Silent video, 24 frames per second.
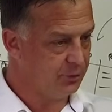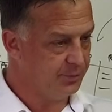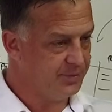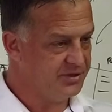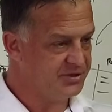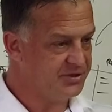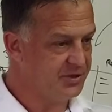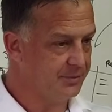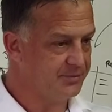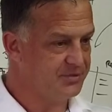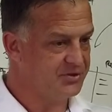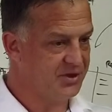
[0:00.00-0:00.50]
could be
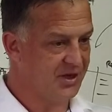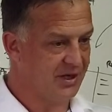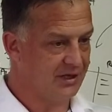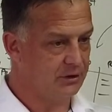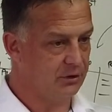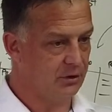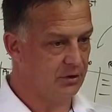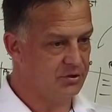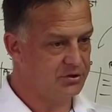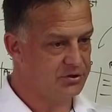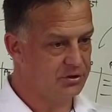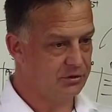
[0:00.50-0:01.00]
some
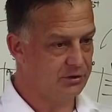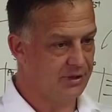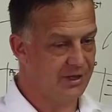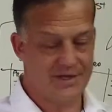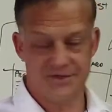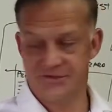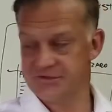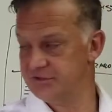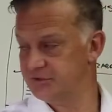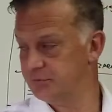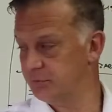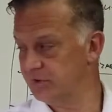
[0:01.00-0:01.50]
psychological
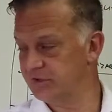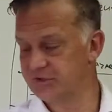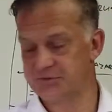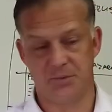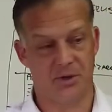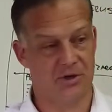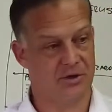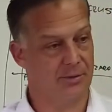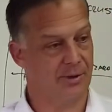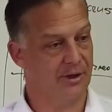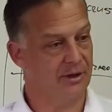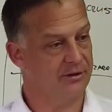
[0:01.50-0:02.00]
hazards? We
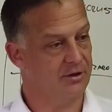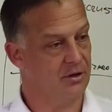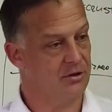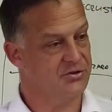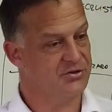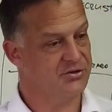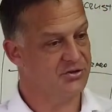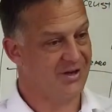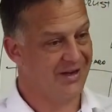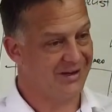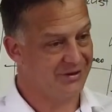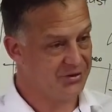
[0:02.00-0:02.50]
spoke about
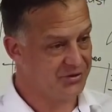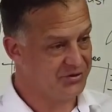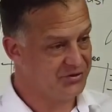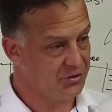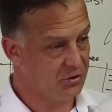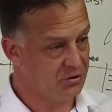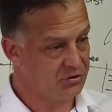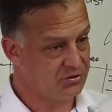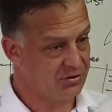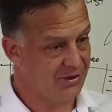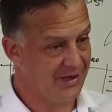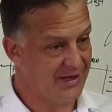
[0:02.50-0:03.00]
those
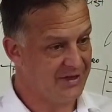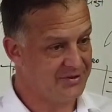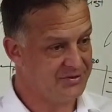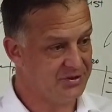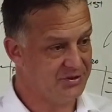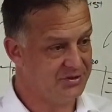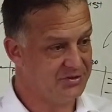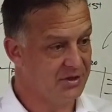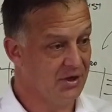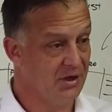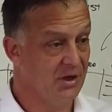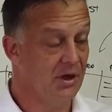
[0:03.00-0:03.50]
psychosocial
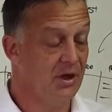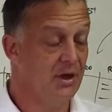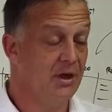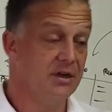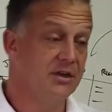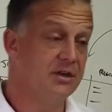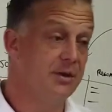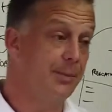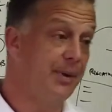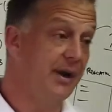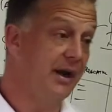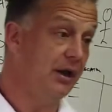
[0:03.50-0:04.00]
hazards,
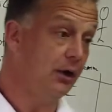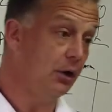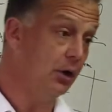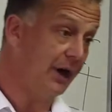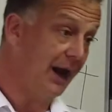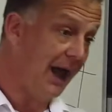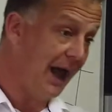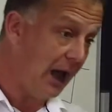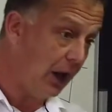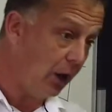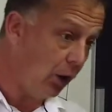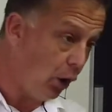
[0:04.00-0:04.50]
depending on
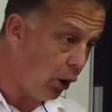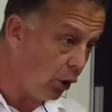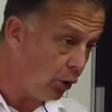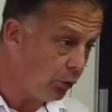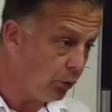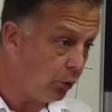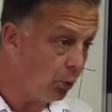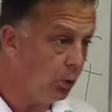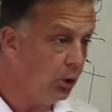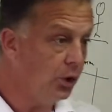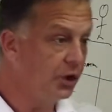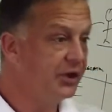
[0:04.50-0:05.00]
how long
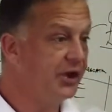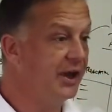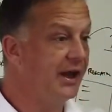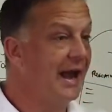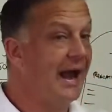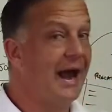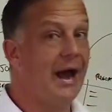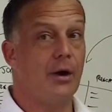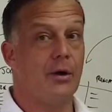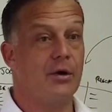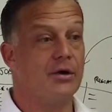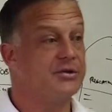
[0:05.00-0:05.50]
the working
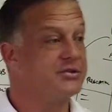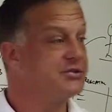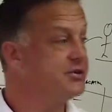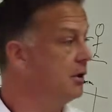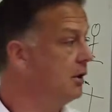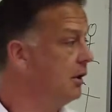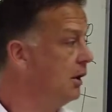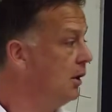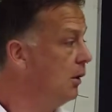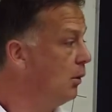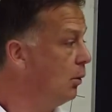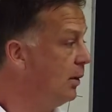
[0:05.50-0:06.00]
hours,
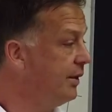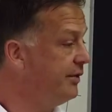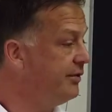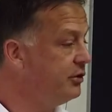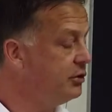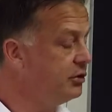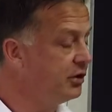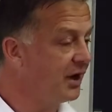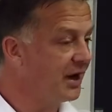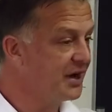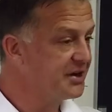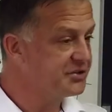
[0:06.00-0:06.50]
whether
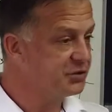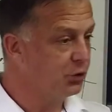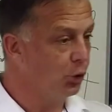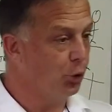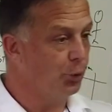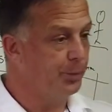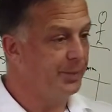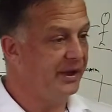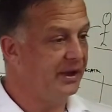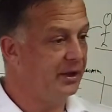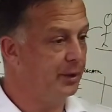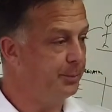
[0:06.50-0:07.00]
you guys are
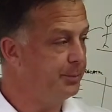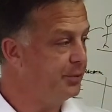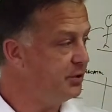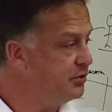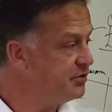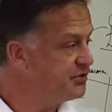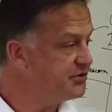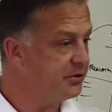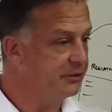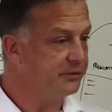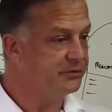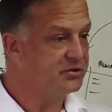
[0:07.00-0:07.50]
all being
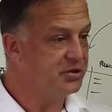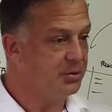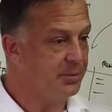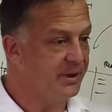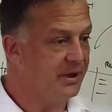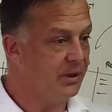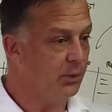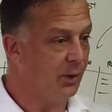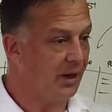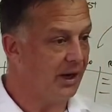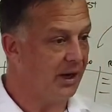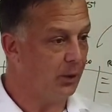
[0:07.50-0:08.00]
abusive to
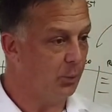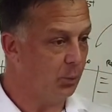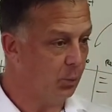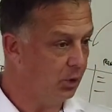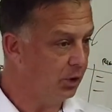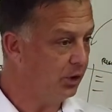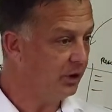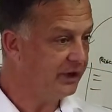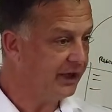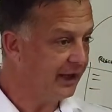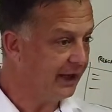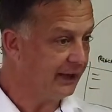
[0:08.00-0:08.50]
me while I'm
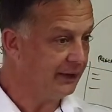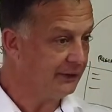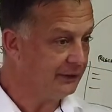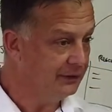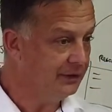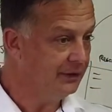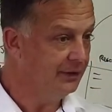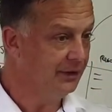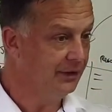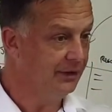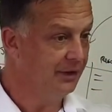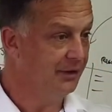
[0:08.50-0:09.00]

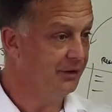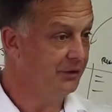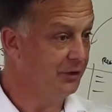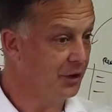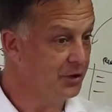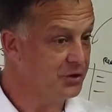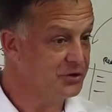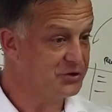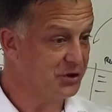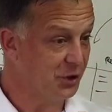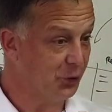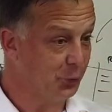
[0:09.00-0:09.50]
working.
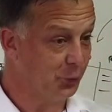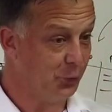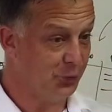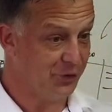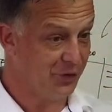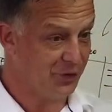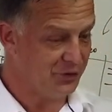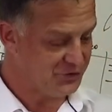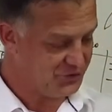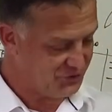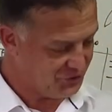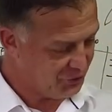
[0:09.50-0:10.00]
Those are all
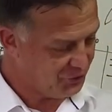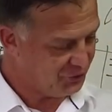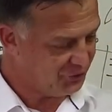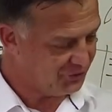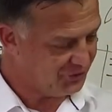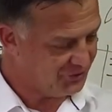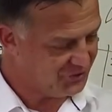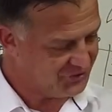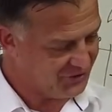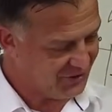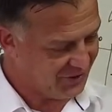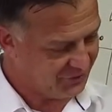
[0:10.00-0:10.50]
those
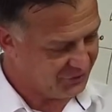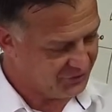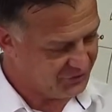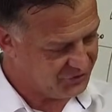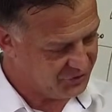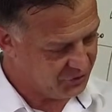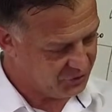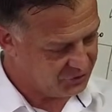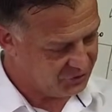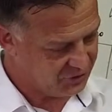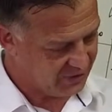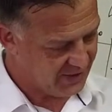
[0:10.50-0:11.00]

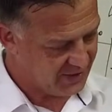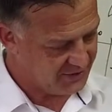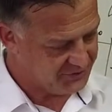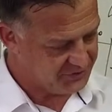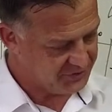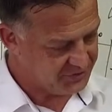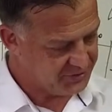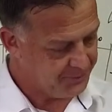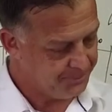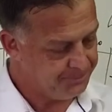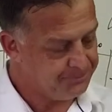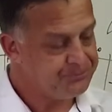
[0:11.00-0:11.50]
psychosocial
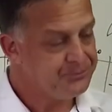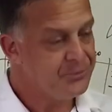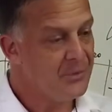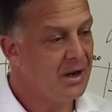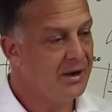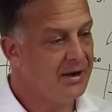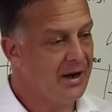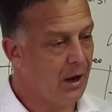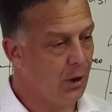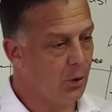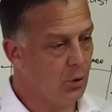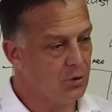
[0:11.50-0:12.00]
hazards.
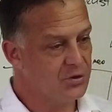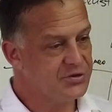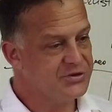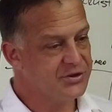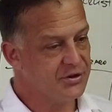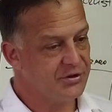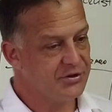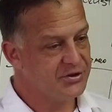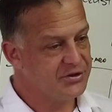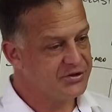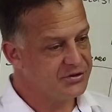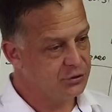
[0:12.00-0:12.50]
Now
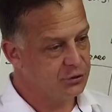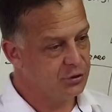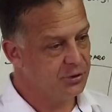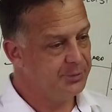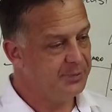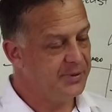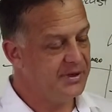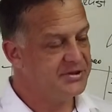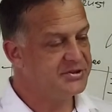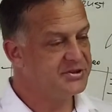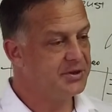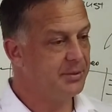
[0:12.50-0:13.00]
also this could
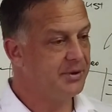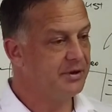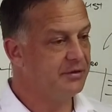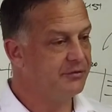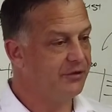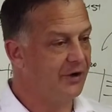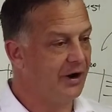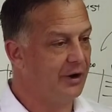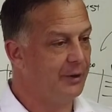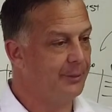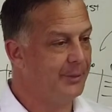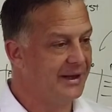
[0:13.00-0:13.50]
be some
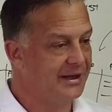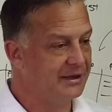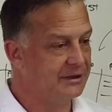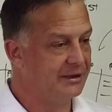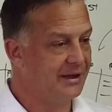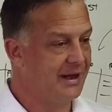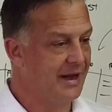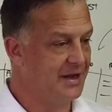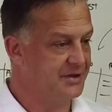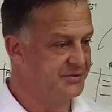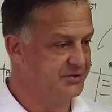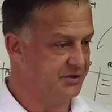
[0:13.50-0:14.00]
environmental
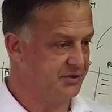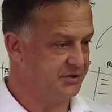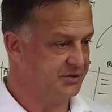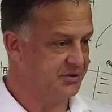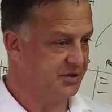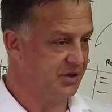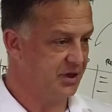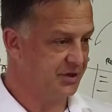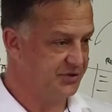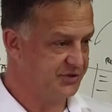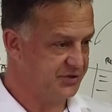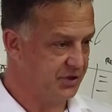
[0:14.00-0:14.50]

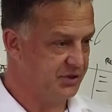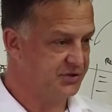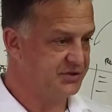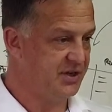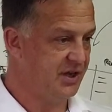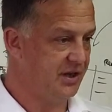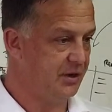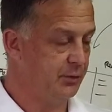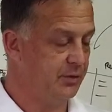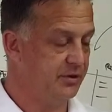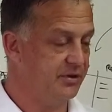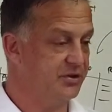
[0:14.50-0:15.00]
hazards
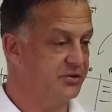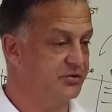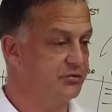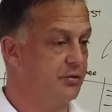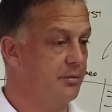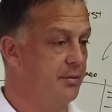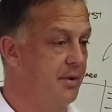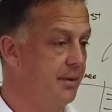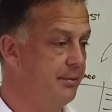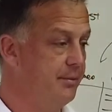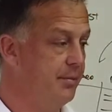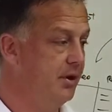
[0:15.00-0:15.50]
associated with this.
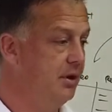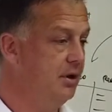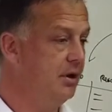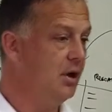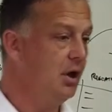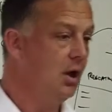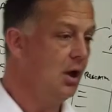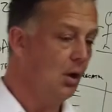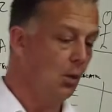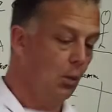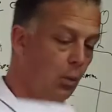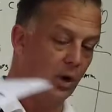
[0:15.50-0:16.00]
Remember,
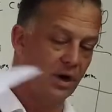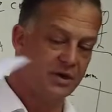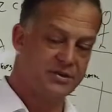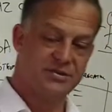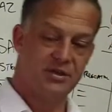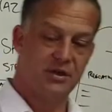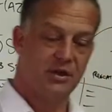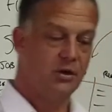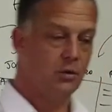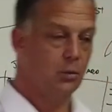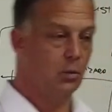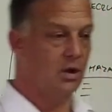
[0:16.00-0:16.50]

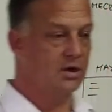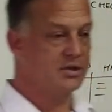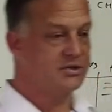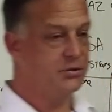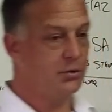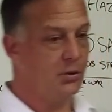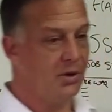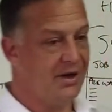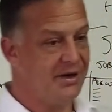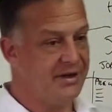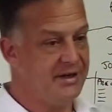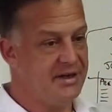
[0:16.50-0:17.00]
what
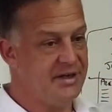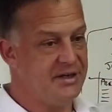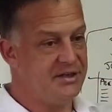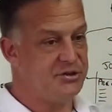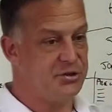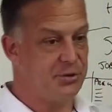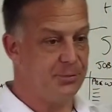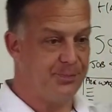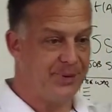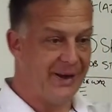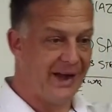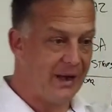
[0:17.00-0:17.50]
do I need
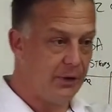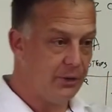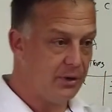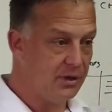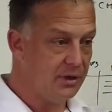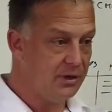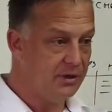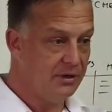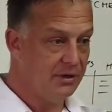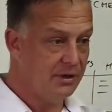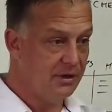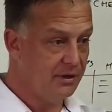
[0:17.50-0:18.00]
to
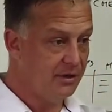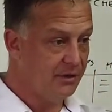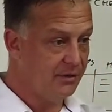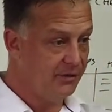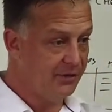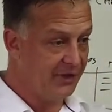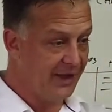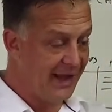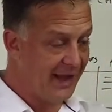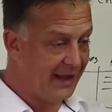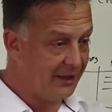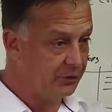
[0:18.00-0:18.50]
power
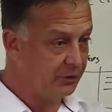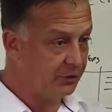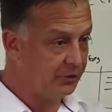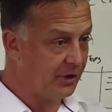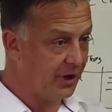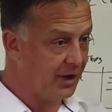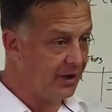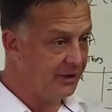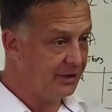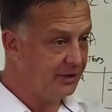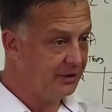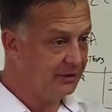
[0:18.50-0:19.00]
the angle
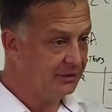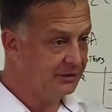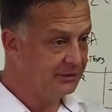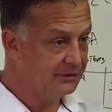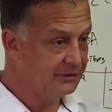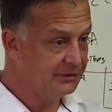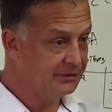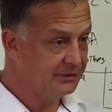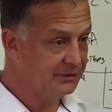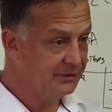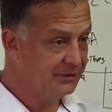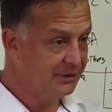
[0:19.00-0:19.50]
grinder?
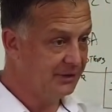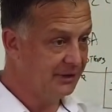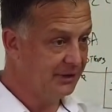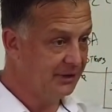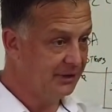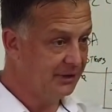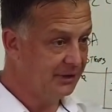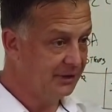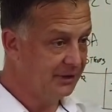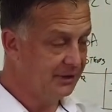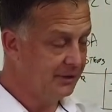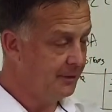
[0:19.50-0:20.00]

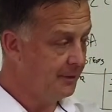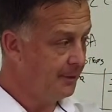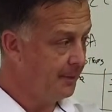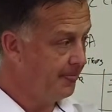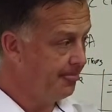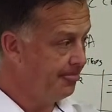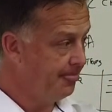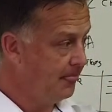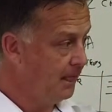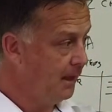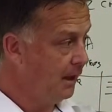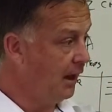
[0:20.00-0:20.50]

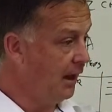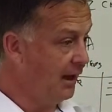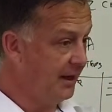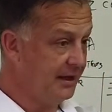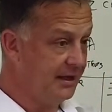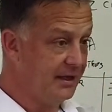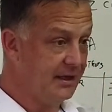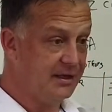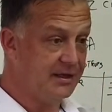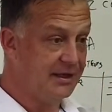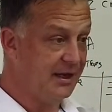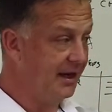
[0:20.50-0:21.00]
I
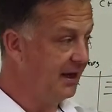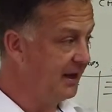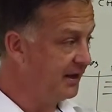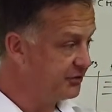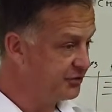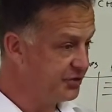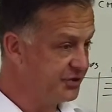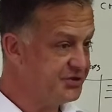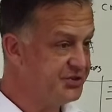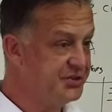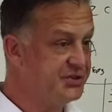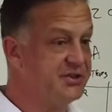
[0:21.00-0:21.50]
need
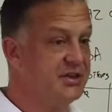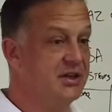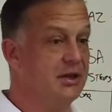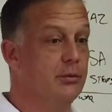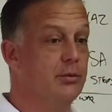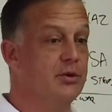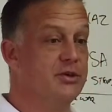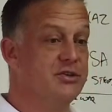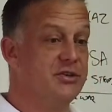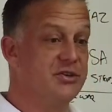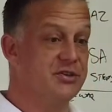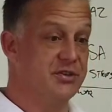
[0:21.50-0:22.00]
electricity,
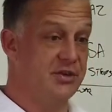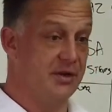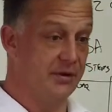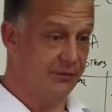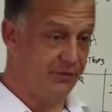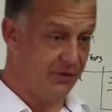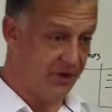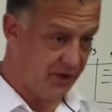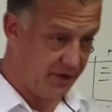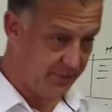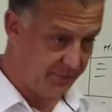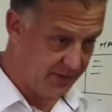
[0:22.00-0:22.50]
which is an
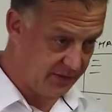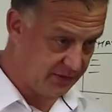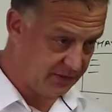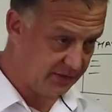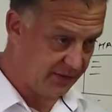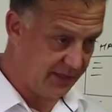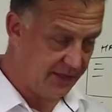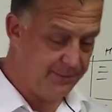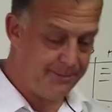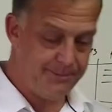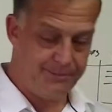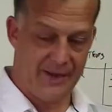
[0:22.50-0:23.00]
environmental
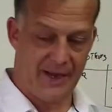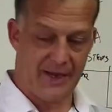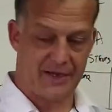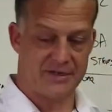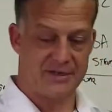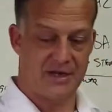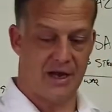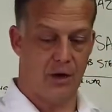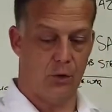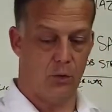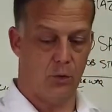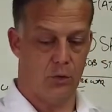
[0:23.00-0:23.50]
impact.
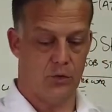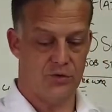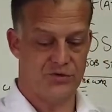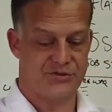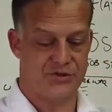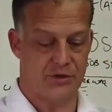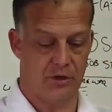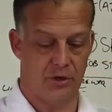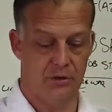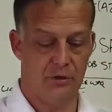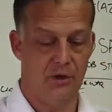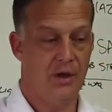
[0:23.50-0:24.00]
Now
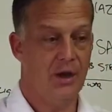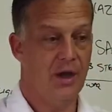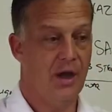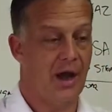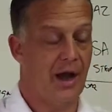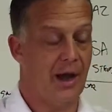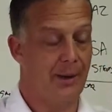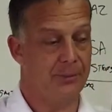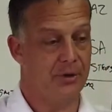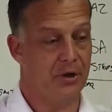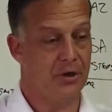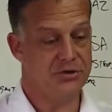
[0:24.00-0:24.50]
also,
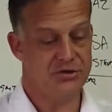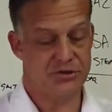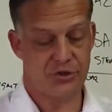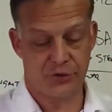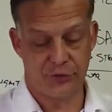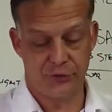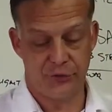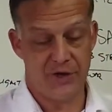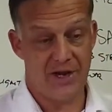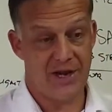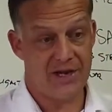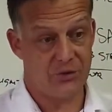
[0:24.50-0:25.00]
I'm going to
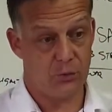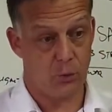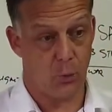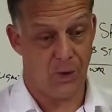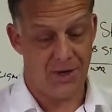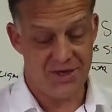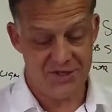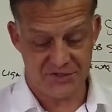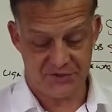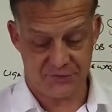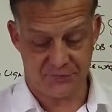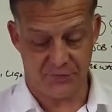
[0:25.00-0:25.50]
create
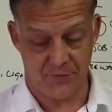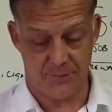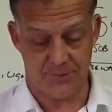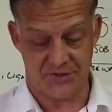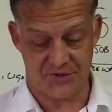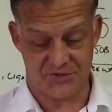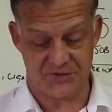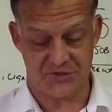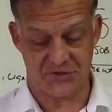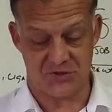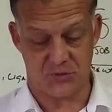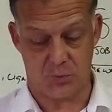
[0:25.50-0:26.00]
waste from
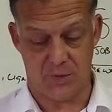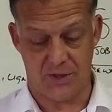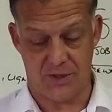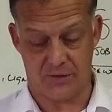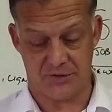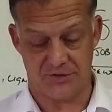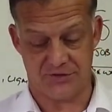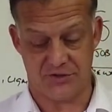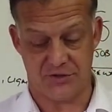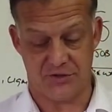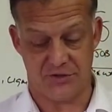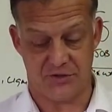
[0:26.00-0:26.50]
this as well.
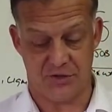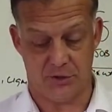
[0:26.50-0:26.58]
So